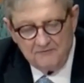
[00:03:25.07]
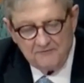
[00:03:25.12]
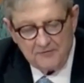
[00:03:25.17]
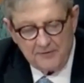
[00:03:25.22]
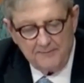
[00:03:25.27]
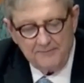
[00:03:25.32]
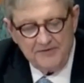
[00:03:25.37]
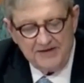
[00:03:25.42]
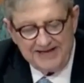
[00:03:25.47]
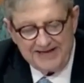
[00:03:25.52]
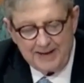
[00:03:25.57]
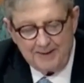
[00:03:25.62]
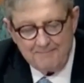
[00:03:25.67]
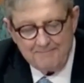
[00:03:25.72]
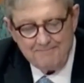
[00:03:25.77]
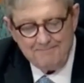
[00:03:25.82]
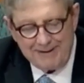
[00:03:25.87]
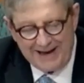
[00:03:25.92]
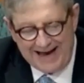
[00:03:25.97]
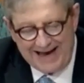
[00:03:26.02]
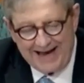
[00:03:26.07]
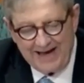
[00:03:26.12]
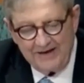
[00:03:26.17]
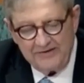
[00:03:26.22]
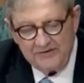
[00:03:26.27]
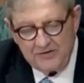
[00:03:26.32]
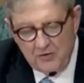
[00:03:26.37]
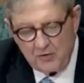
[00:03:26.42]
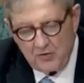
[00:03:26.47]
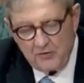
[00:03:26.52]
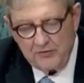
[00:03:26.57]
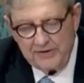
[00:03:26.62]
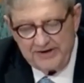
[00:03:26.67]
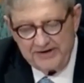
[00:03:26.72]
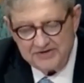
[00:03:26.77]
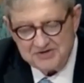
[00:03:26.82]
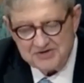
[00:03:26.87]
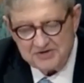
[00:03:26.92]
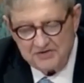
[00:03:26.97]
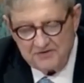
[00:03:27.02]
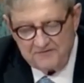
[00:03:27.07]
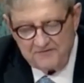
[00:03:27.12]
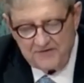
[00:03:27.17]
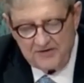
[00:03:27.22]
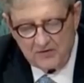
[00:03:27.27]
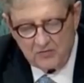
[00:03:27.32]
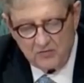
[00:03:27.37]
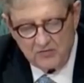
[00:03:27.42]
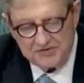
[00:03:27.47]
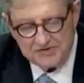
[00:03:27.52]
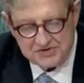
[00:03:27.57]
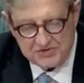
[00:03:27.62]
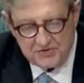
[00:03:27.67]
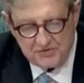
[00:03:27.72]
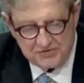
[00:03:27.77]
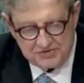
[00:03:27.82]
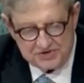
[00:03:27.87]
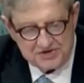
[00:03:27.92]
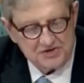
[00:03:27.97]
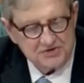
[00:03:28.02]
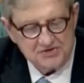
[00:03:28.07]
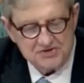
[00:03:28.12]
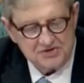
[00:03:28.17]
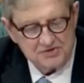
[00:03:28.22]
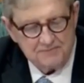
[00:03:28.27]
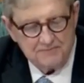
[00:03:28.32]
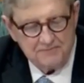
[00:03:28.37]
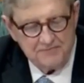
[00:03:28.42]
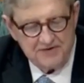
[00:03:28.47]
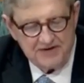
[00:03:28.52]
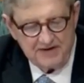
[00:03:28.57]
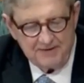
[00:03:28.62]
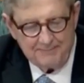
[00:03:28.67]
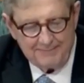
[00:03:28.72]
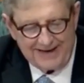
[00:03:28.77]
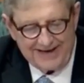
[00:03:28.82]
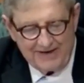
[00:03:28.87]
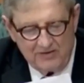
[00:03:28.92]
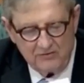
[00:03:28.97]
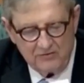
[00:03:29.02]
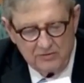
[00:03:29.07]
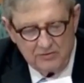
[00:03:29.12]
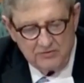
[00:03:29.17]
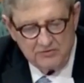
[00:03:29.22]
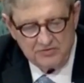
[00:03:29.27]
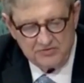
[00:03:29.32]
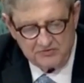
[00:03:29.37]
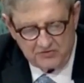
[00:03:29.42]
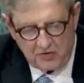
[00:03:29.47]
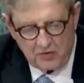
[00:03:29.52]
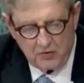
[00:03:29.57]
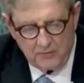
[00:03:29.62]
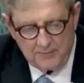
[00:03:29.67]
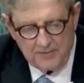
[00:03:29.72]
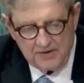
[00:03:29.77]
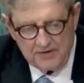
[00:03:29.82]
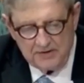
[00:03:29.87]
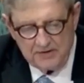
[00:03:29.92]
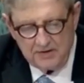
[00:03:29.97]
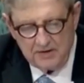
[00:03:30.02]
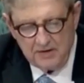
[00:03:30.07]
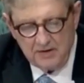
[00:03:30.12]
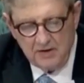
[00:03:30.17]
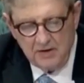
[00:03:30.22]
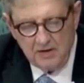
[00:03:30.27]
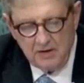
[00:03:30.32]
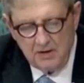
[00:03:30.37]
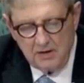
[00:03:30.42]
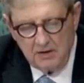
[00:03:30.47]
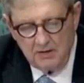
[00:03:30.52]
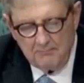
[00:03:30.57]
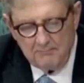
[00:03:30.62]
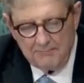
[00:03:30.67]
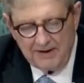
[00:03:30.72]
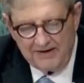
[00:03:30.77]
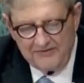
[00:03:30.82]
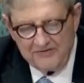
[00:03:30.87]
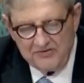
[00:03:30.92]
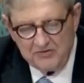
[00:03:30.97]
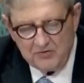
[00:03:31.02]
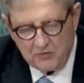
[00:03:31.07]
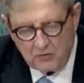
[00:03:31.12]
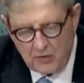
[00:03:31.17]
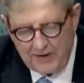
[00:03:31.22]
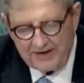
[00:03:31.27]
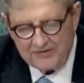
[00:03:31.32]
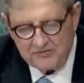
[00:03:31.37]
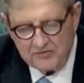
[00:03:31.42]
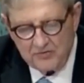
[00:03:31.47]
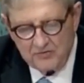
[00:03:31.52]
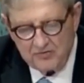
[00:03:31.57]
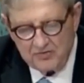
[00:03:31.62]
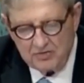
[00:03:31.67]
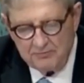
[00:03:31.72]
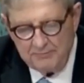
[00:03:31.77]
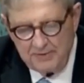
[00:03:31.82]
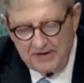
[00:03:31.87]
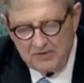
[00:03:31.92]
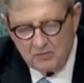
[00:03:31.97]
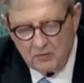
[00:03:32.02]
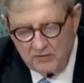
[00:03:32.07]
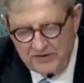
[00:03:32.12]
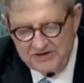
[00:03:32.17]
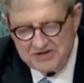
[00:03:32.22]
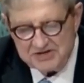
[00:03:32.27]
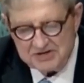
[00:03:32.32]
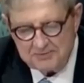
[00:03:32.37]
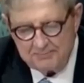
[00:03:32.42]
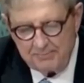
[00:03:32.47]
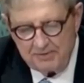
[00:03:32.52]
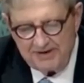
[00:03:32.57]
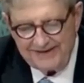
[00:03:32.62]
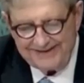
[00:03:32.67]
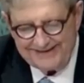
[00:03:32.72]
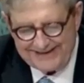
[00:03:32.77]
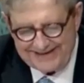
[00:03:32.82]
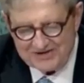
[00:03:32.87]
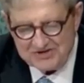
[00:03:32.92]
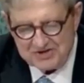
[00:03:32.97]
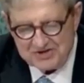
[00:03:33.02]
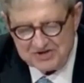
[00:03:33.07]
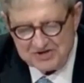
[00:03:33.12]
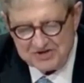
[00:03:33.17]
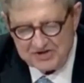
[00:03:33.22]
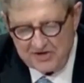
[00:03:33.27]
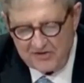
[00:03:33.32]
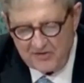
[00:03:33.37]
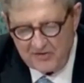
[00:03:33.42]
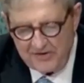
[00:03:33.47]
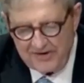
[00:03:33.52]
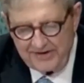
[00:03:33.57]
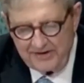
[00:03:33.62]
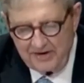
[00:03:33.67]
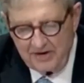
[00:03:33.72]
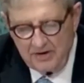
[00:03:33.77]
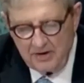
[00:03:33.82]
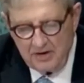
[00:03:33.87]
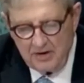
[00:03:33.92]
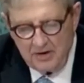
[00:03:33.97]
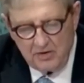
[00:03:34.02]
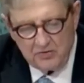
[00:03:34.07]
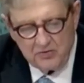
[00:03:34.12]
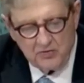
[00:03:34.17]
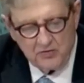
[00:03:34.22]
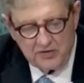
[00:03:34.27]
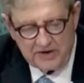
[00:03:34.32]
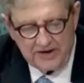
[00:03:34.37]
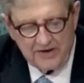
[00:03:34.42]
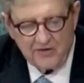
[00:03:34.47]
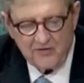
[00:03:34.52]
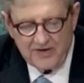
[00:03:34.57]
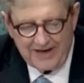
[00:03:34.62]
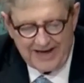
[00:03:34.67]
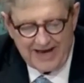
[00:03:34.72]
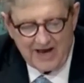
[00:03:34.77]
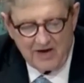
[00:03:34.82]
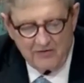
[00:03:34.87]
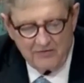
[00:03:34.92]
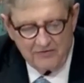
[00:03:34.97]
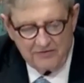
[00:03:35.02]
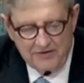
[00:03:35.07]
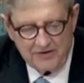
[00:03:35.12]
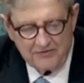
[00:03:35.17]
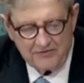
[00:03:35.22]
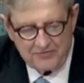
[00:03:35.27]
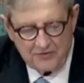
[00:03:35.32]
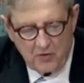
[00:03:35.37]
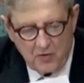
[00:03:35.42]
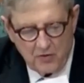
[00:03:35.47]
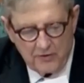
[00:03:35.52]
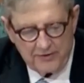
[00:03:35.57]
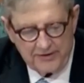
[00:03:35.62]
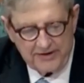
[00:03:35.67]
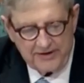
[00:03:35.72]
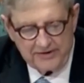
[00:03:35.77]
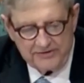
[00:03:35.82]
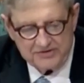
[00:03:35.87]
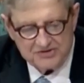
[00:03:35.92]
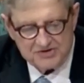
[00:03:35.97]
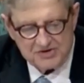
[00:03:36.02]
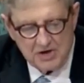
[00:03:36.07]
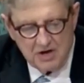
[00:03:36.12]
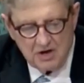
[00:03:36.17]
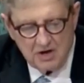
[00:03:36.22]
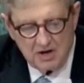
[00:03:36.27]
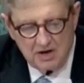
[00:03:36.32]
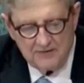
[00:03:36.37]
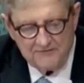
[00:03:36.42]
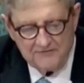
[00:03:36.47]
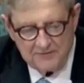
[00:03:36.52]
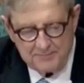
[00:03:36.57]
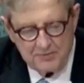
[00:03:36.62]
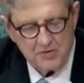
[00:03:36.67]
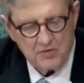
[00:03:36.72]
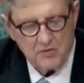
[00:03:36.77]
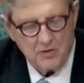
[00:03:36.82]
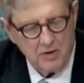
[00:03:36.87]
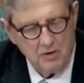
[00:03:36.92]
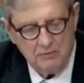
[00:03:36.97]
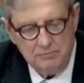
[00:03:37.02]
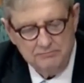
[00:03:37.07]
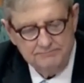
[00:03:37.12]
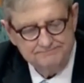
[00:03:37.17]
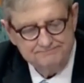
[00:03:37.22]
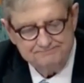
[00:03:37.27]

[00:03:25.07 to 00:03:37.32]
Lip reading: from the combined earnings of the Federal Reserve System the amount determined by the director to be reasonably necessary to carry out the authorities of the Bureau.